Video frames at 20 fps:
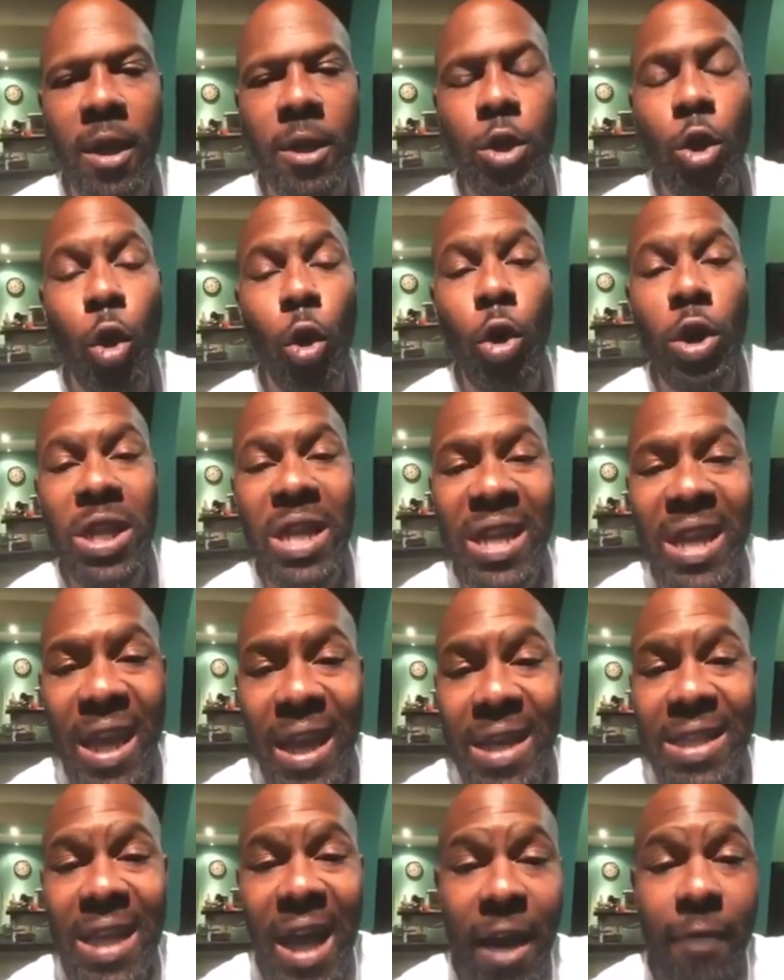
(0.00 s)
The only
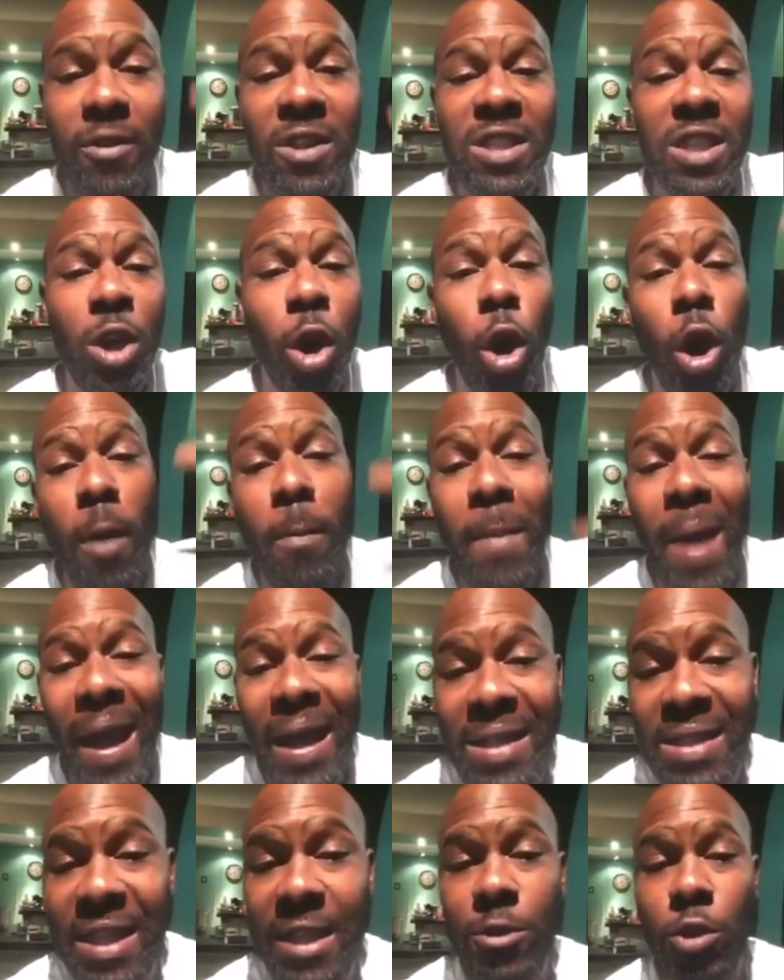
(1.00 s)
king it have is the
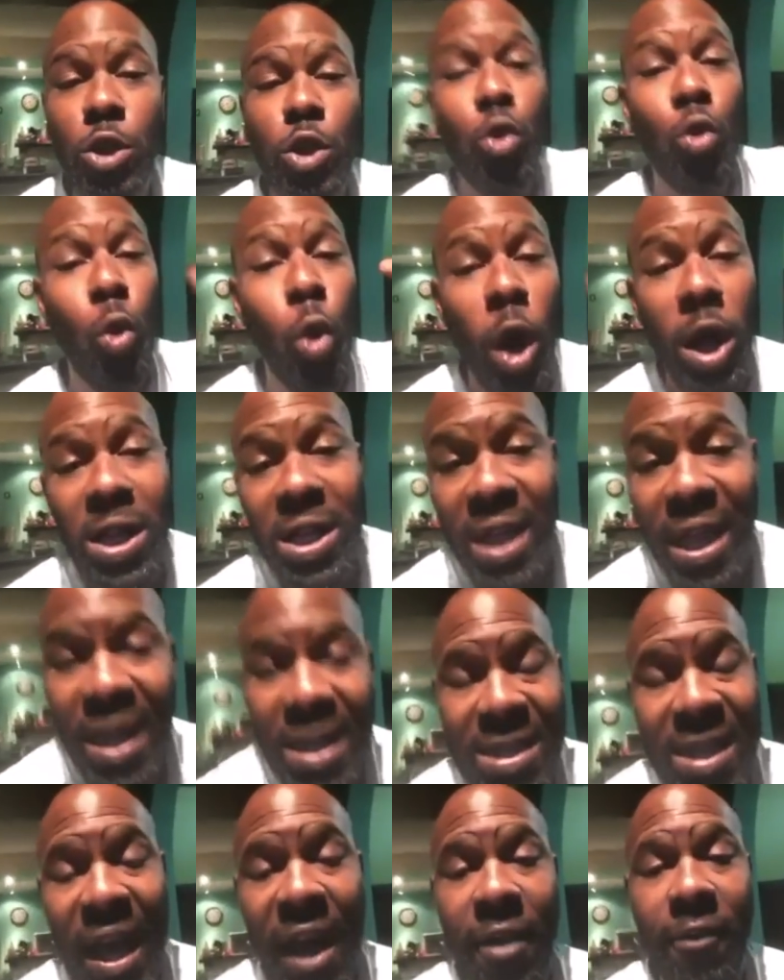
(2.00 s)
Almighty. It's only one king
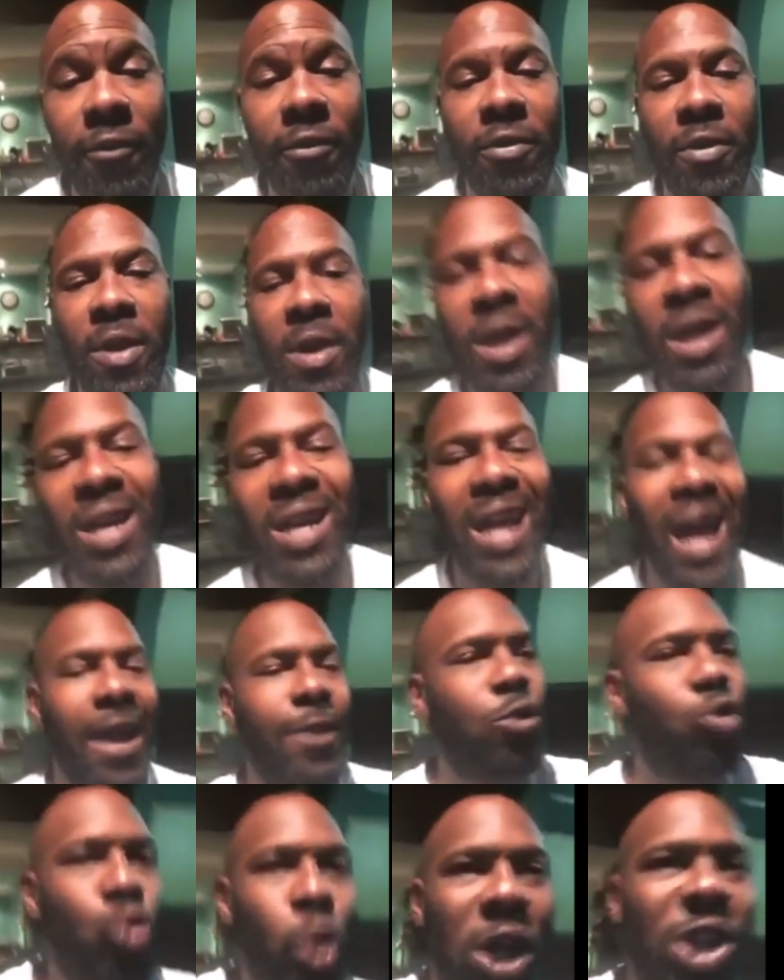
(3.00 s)
it have. It can
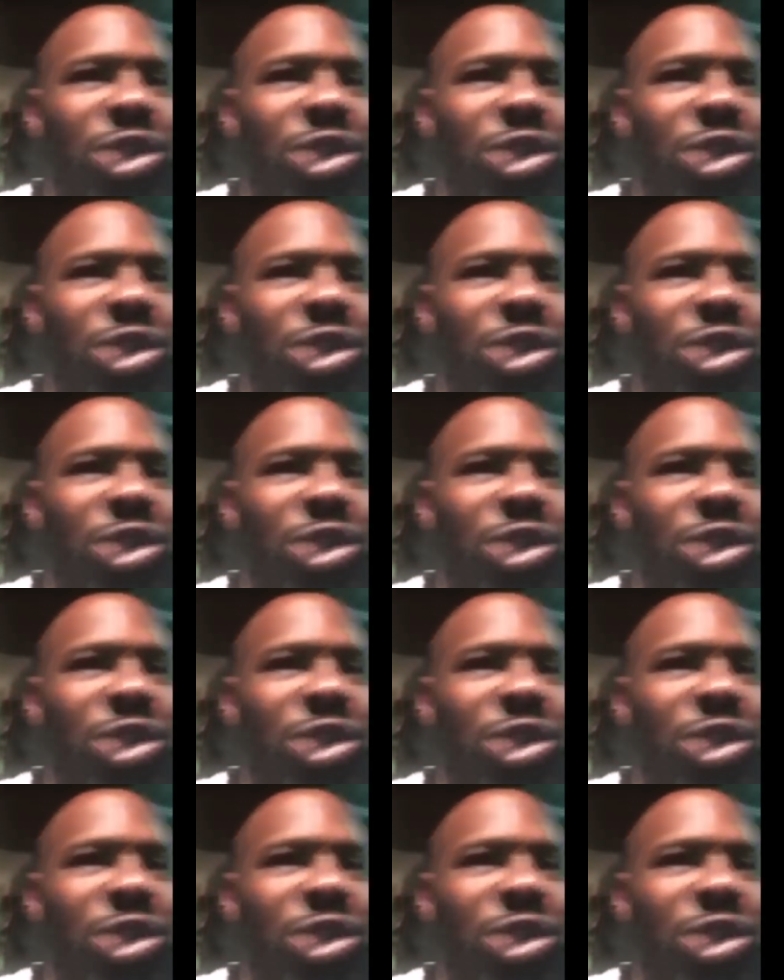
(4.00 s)
have two